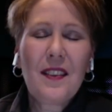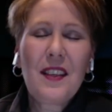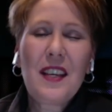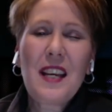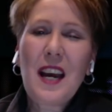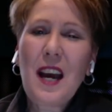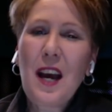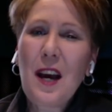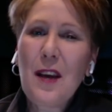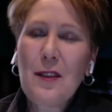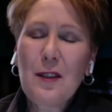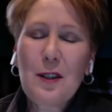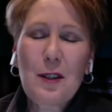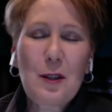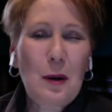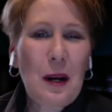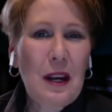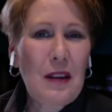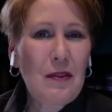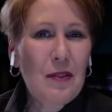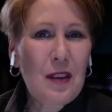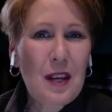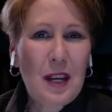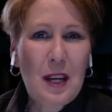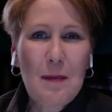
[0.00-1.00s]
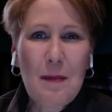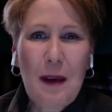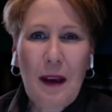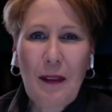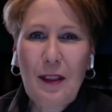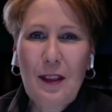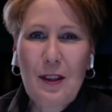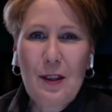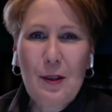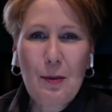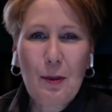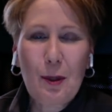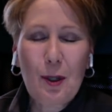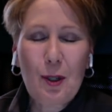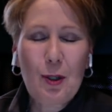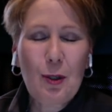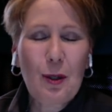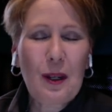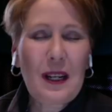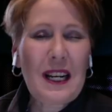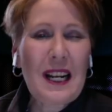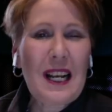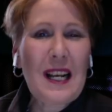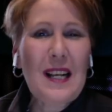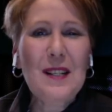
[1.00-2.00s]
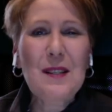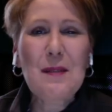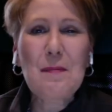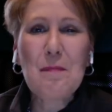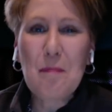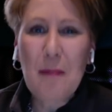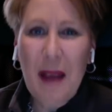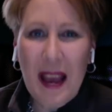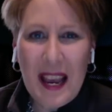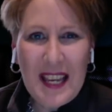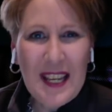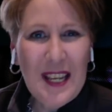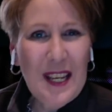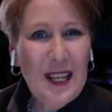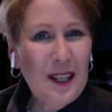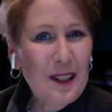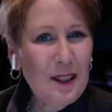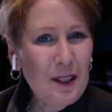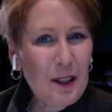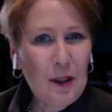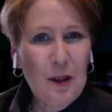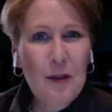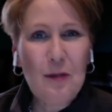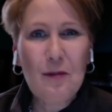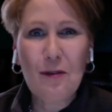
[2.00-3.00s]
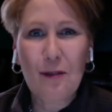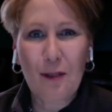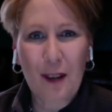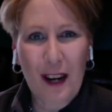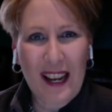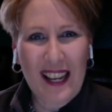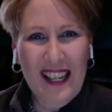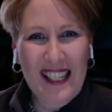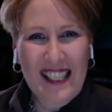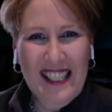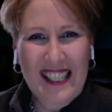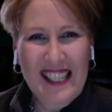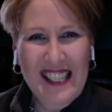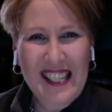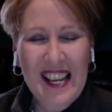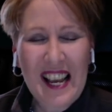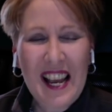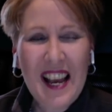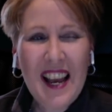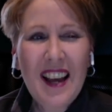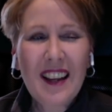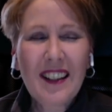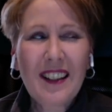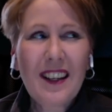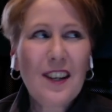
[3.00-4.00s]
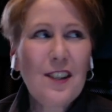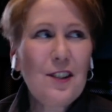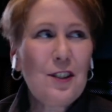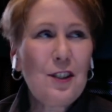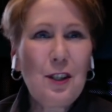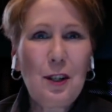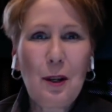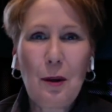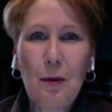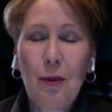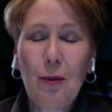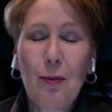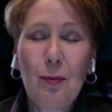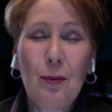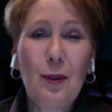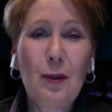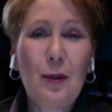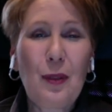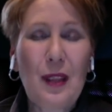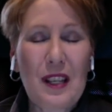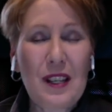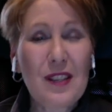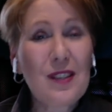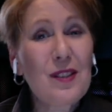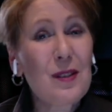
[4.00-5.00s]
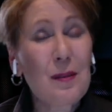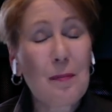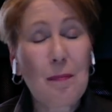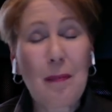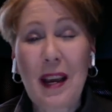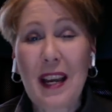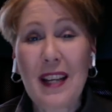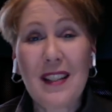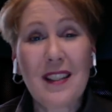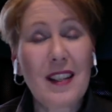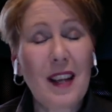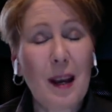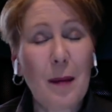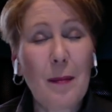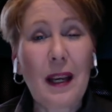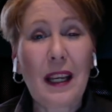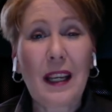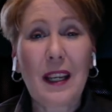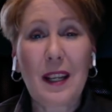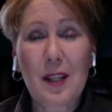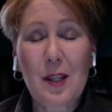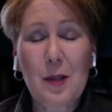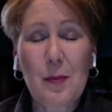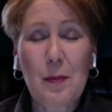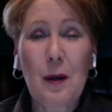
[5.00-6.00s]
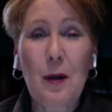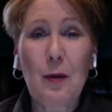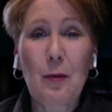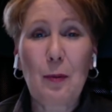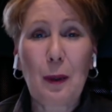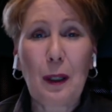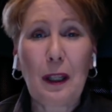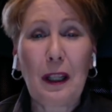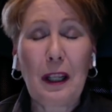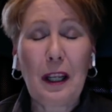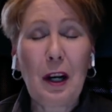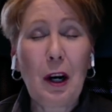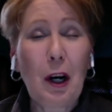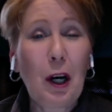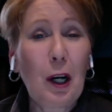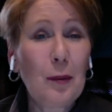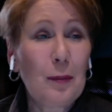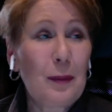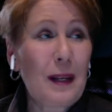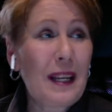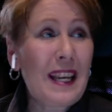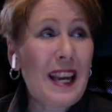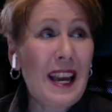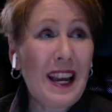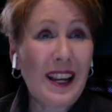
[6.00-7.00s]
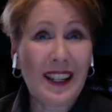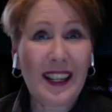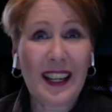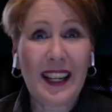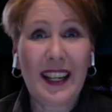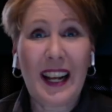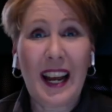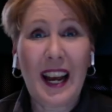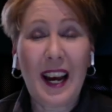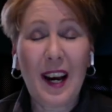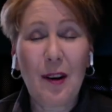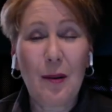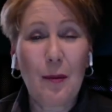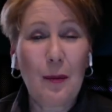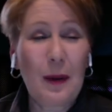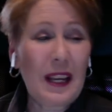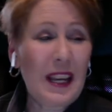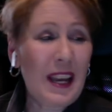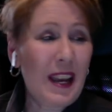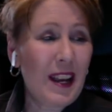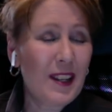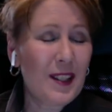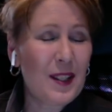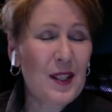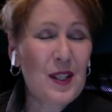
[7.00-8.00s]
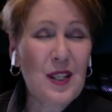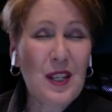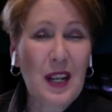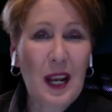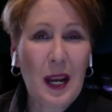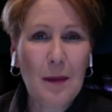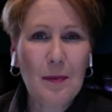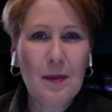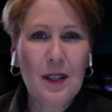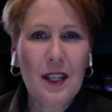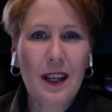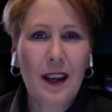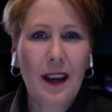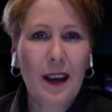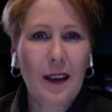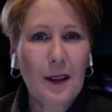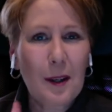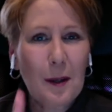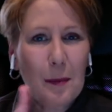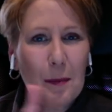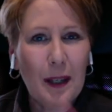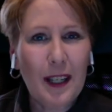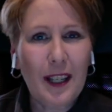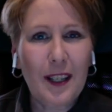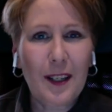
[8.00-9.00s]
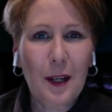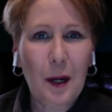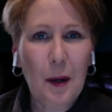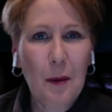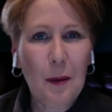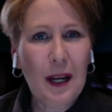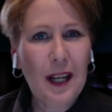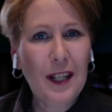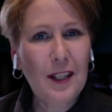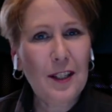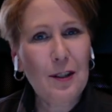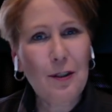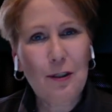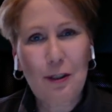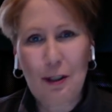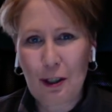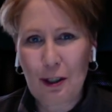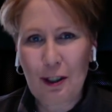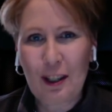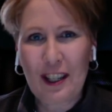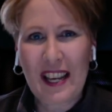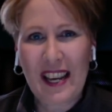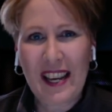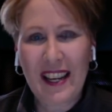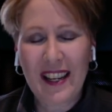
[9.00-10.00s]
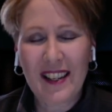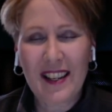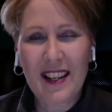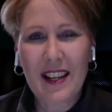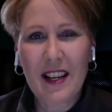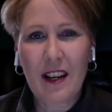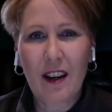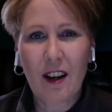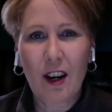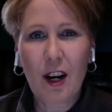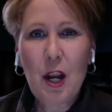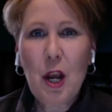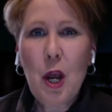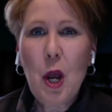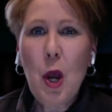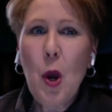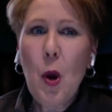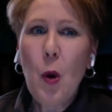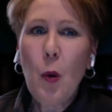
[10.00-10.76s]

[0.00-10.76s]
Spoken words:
The other great thing about this retreat is making new friends. Guys, through this pandemic, it's been really hard. We can't get out, we can't stamp together, but you know what? You sure can here.